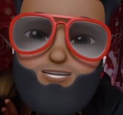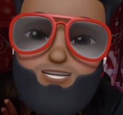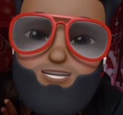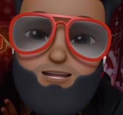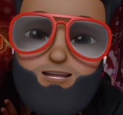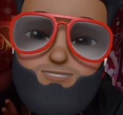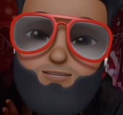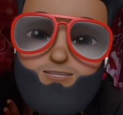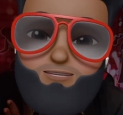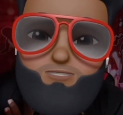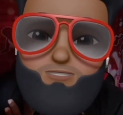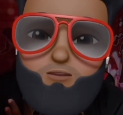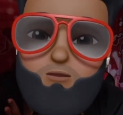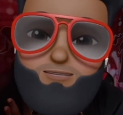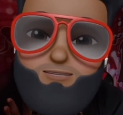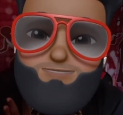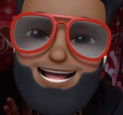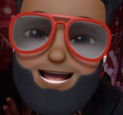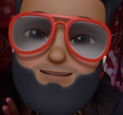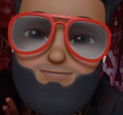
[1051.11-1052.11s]
shit before
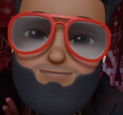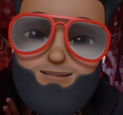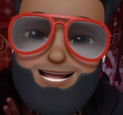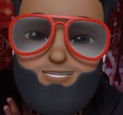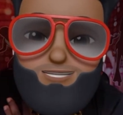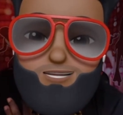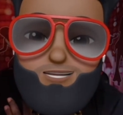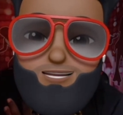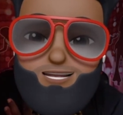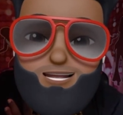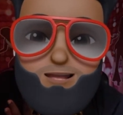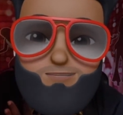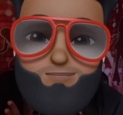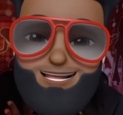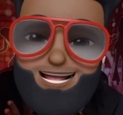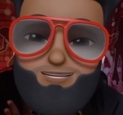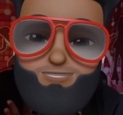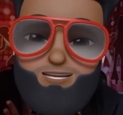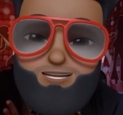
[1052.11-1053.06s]
Black Panther came out,